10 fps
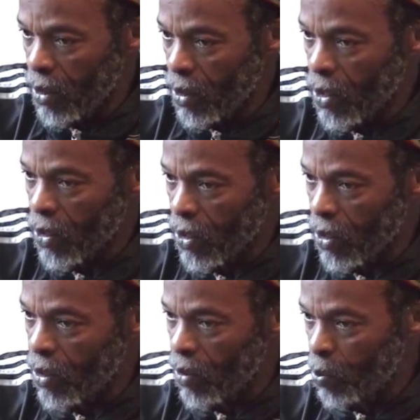you could
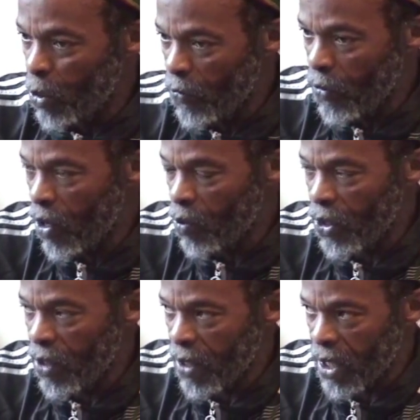perform with
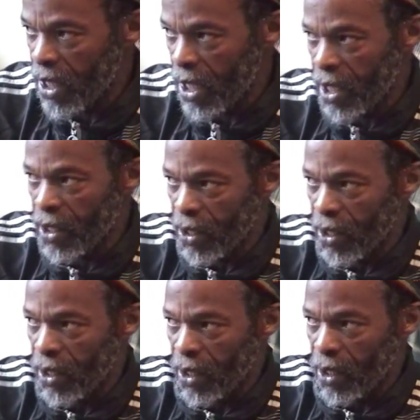them on stage,
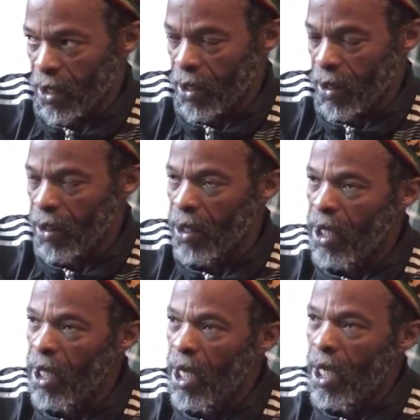you know.
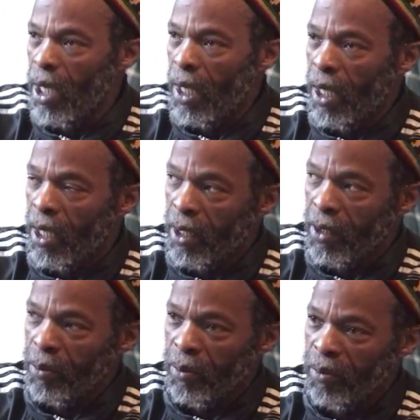
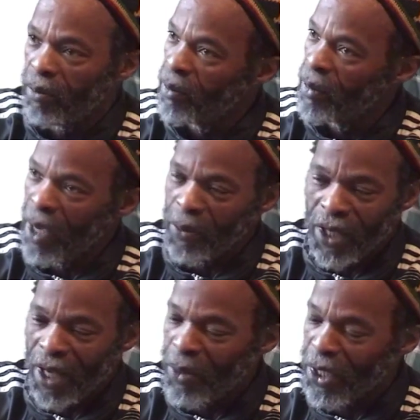And I
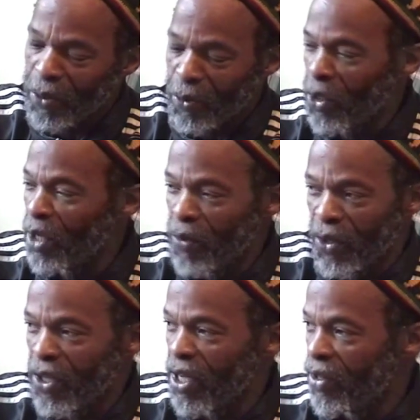mean, I met some great
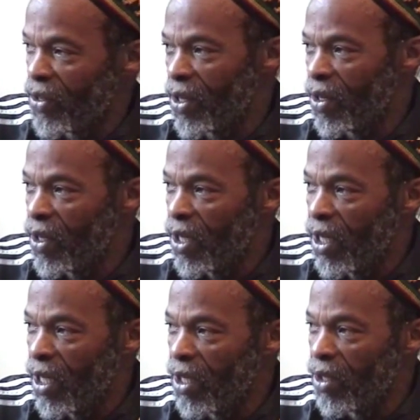musicians here,
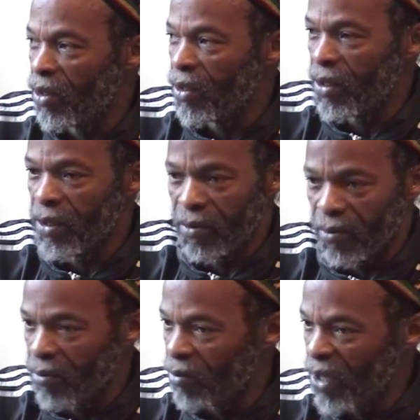you know,
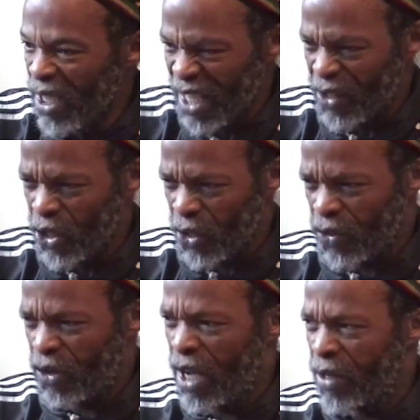not just
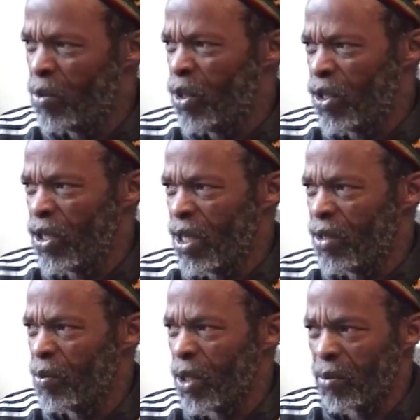trad
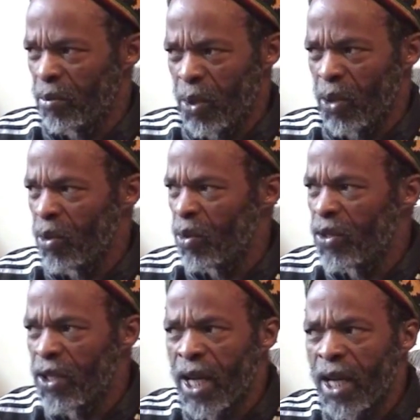musicians, but blues,
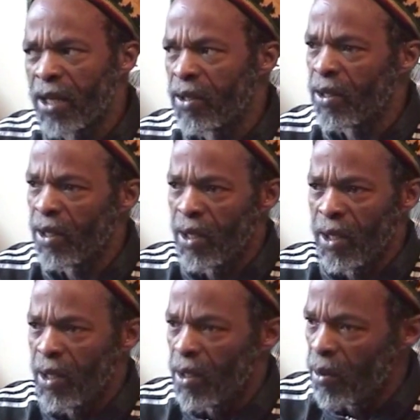jazz,
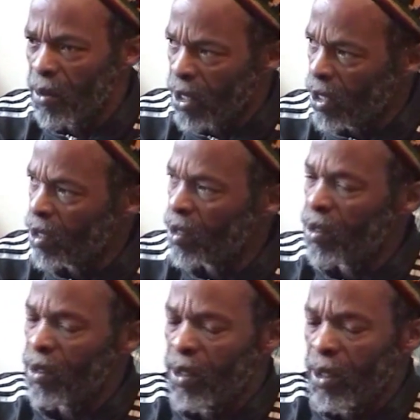you know,
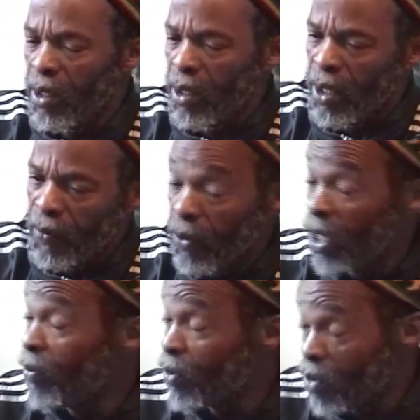even